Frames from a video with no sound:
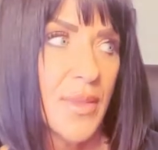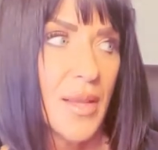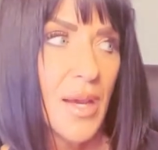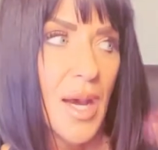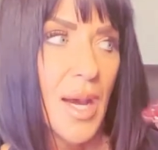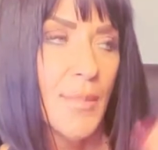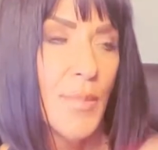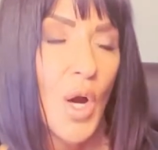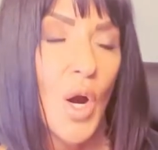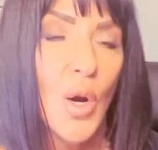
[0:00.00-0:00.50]

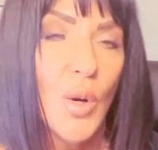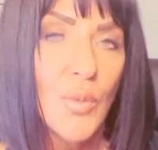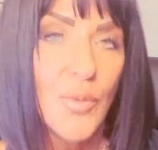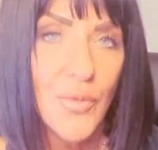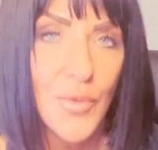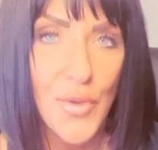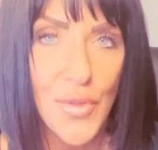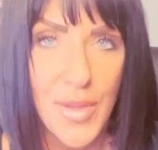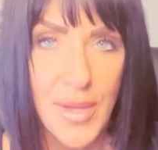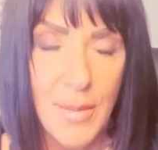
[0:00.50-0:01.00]
I'm
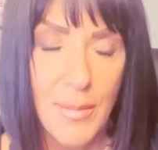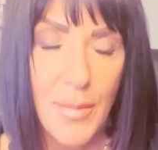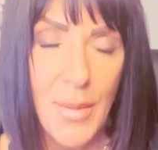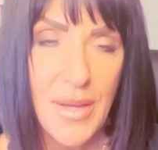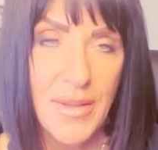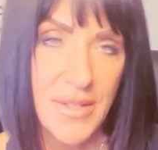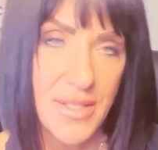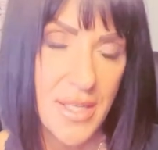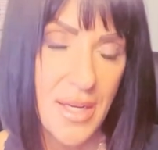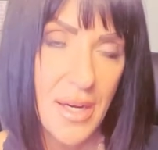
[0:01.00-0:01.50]
hopeful that by
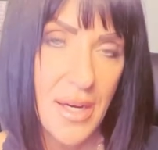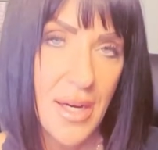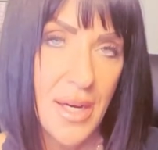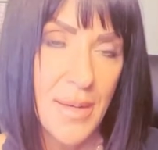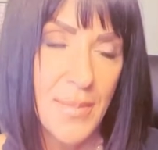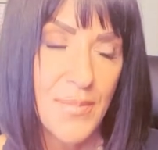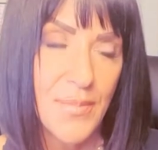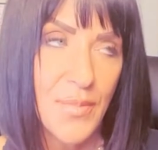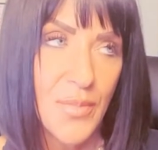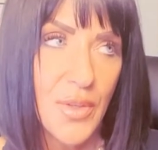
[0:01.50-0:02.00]
the
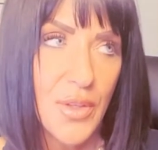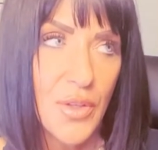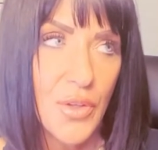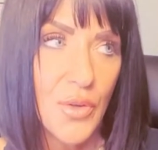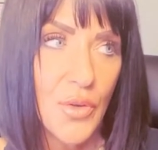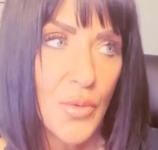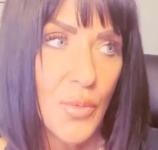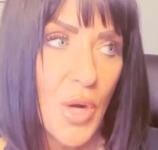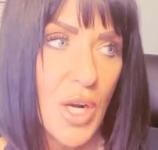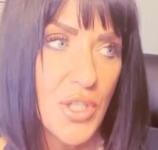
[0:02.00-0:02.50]
time
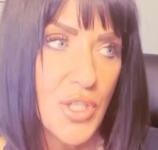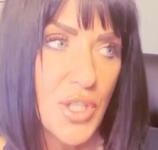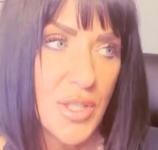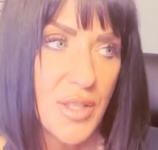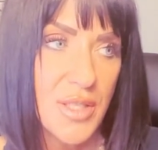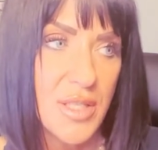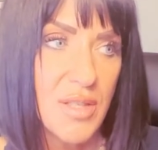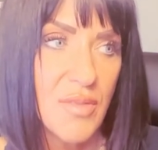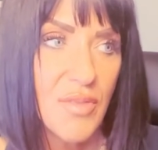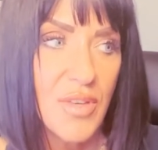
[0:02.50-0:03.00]
you're watching
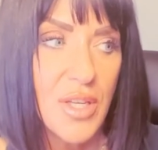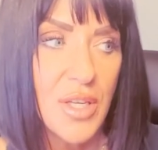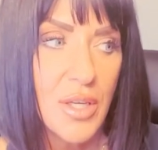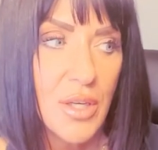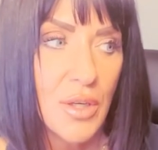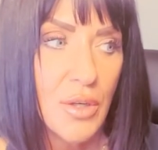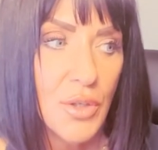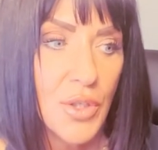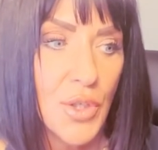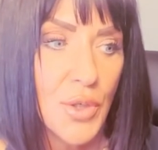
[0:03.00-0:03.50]
this
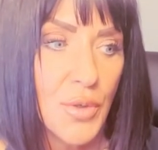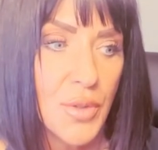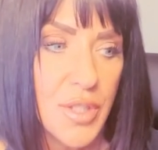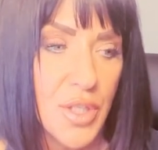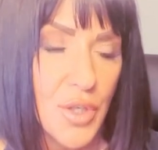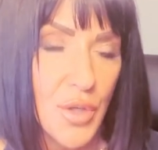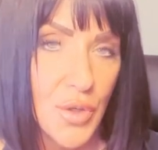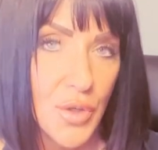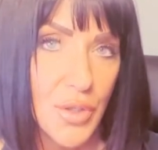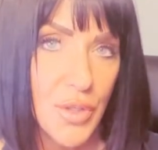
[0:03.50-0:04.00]
video, you're at
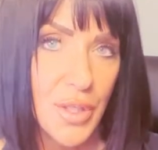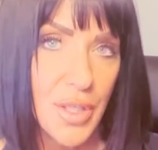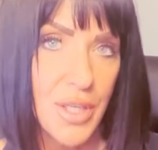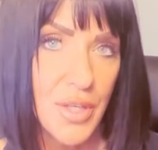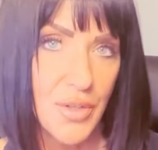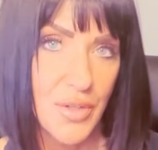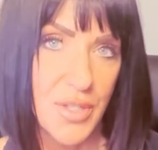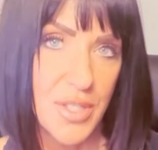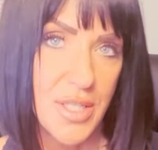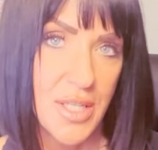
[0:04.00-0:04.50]
an
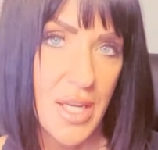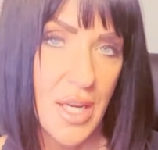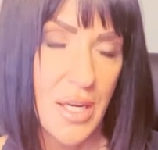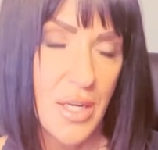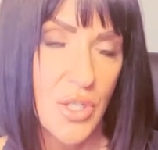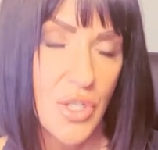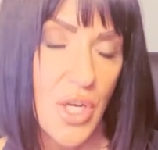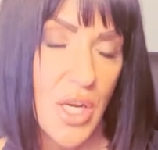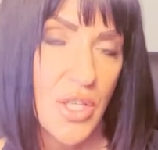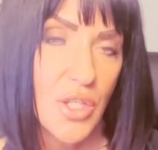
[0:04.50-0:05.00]
earlier
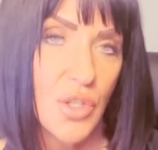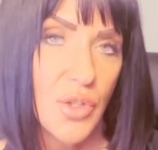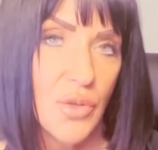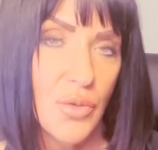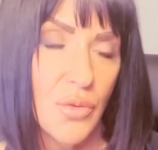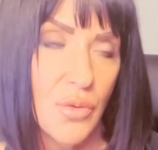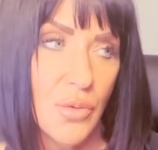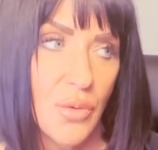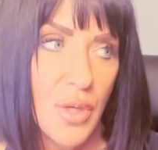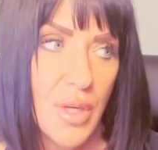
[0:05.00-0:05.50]
stage and
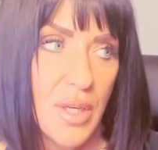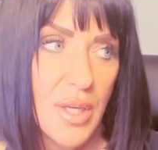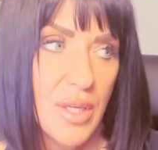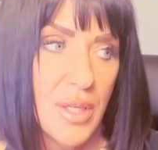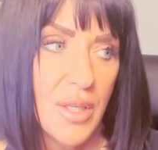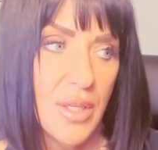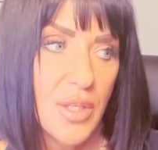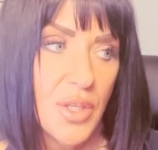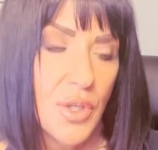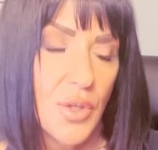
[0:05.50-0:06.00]
you
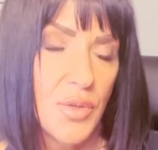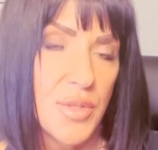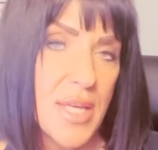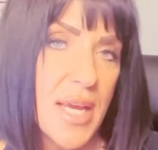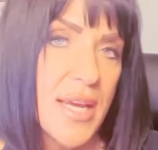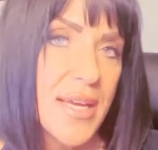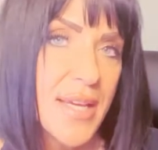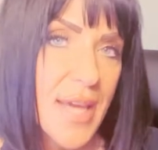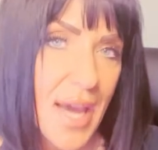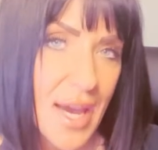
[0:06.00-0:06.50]
you
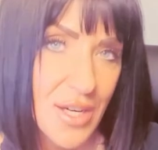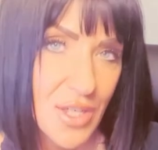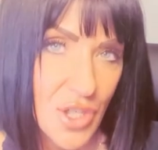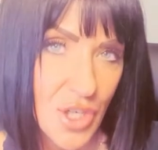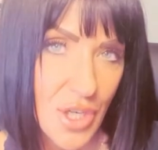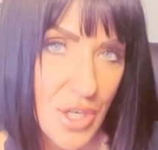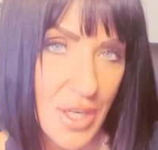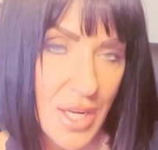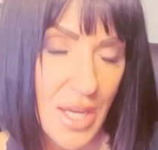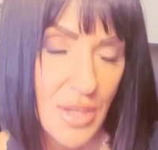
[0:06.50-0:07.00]
take
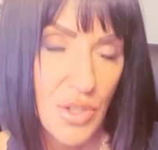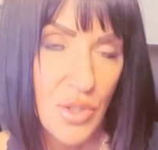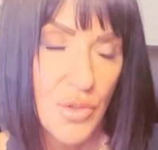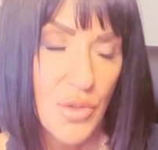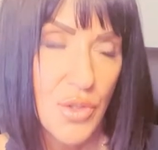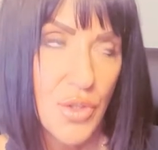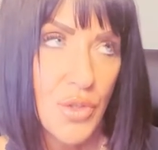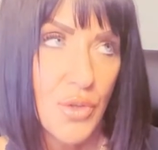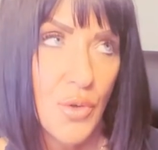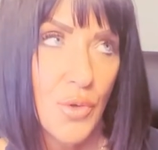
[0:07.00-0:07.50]
action and you
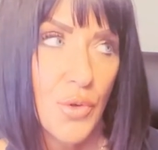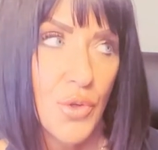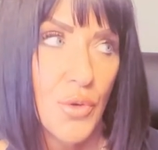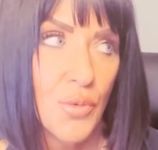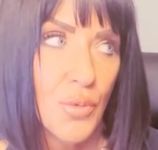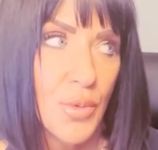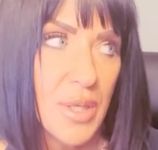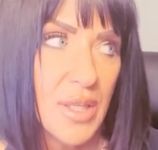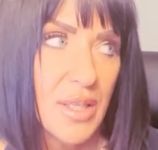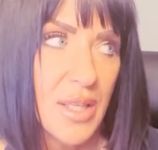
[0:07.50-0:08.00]
you, you
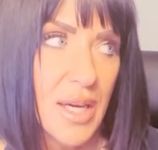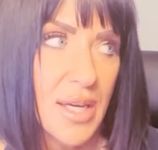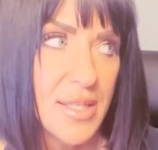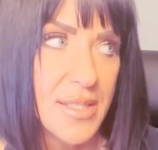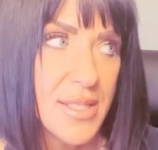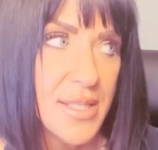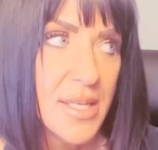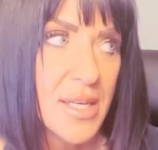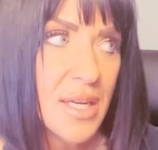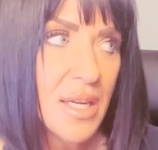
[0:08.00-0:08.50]
realize